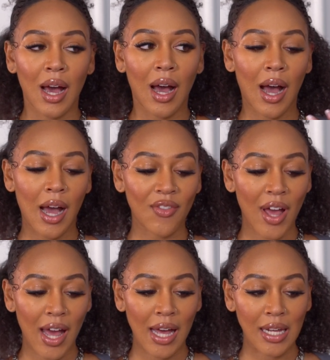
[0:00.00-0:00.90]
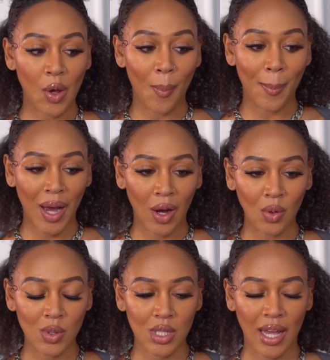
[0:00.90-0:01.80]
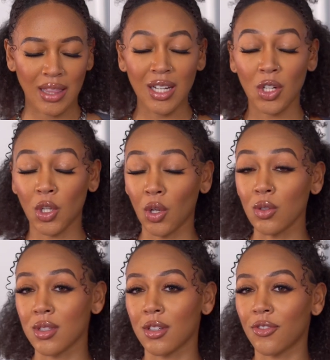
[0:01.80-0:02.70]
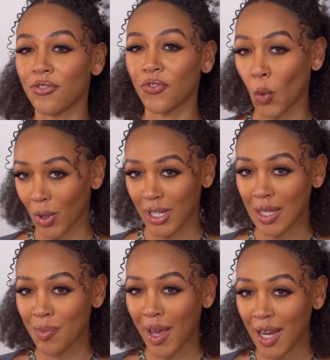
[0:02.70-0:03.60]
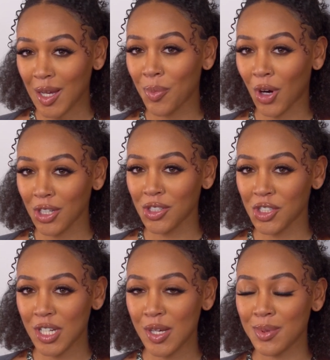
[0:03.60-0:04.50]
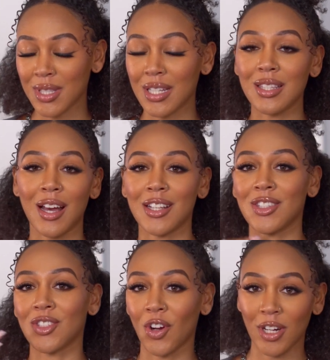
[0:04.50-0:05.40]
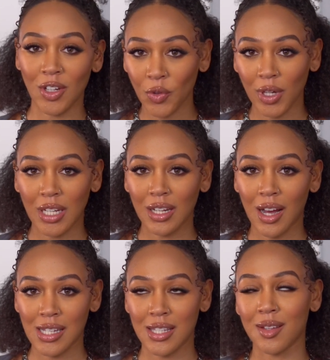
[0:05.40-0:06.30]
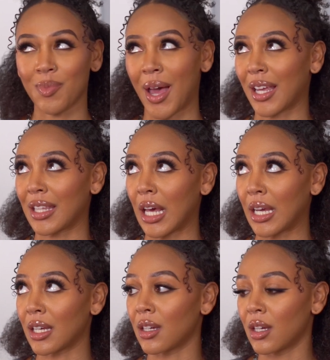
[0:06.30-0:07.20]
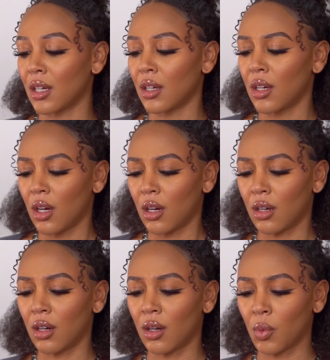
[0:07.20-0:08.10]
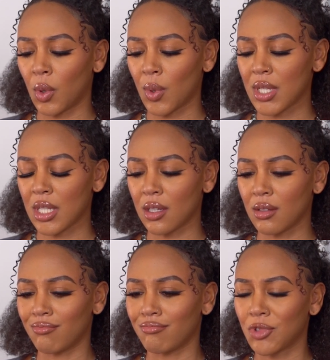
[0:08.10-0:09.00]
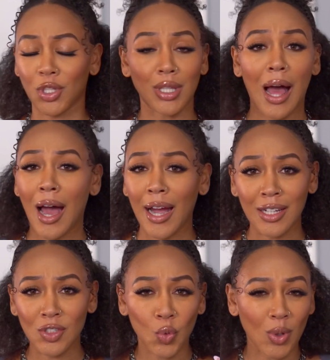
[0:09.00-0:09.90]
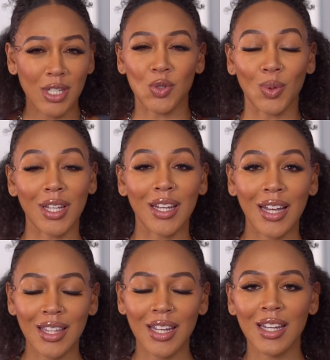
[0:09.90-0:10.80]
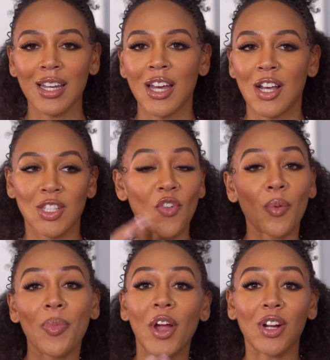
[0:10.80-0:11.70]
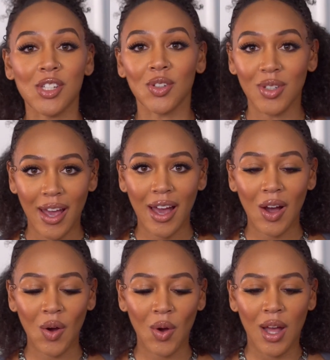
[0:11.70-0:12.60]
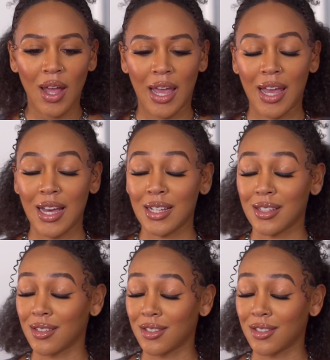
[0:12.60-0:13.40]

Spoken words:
I've had about, I think, close to 40 paid partnerships since I started creating content back in what was it? July 2020, I think. So from there until now, and